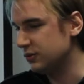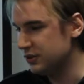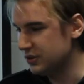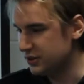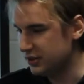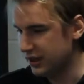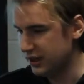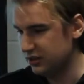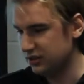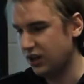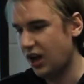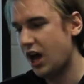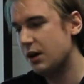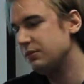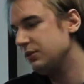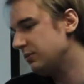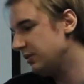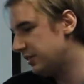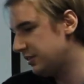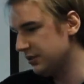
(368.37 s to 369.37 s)
we'll just like
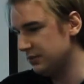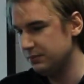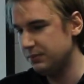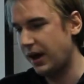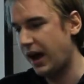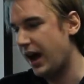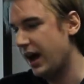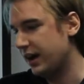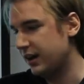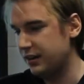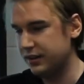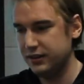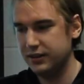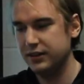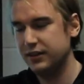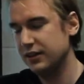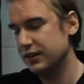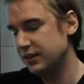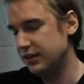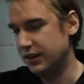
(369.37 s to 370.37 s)
lobby with them back,
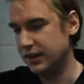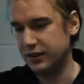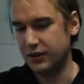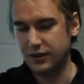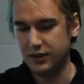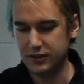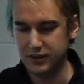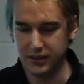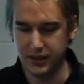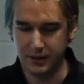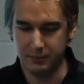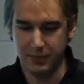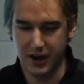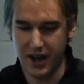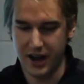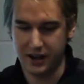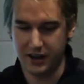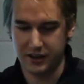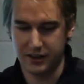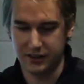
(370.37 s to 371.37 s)
like
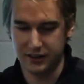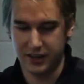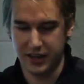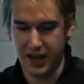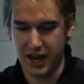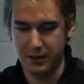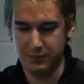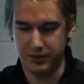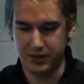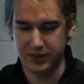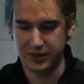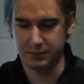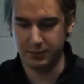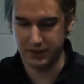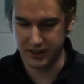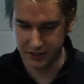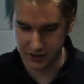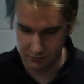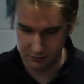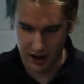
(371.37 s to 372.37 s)
back then on campus. But
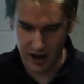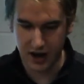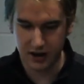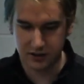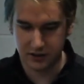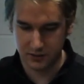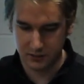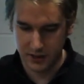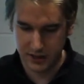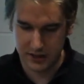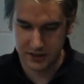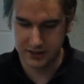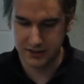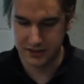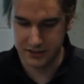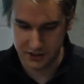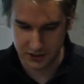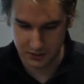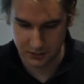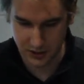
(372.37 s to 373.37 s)
like the radical ones, they
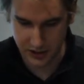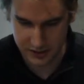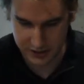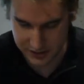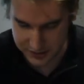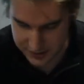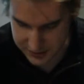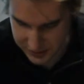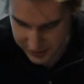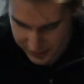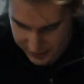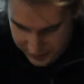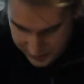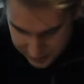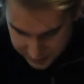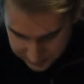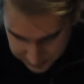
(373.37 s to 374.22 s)
still wanted to stay.